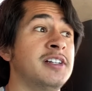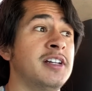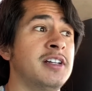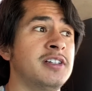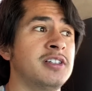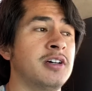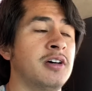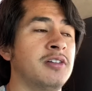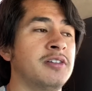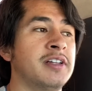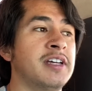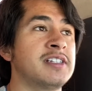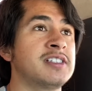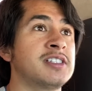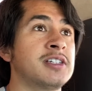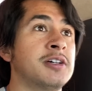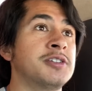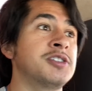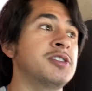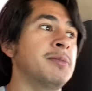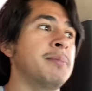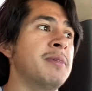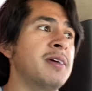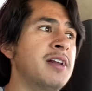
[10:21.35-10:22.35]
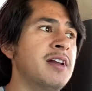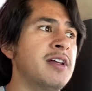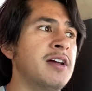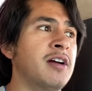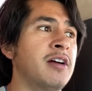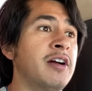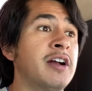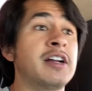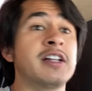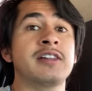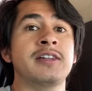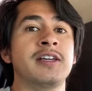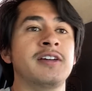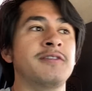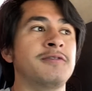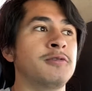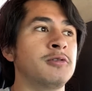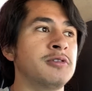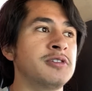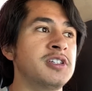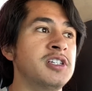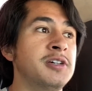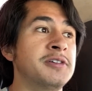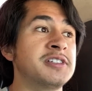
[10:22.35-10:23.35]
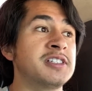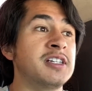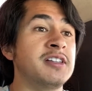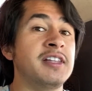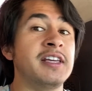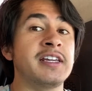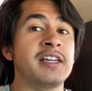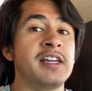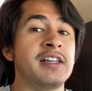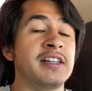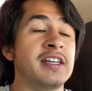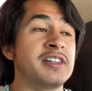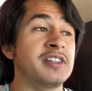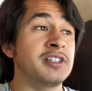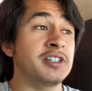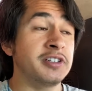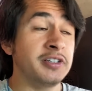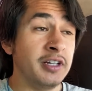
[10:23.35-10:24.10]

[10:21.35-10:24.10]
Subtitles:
and don't let social media or anything fool you into thinking that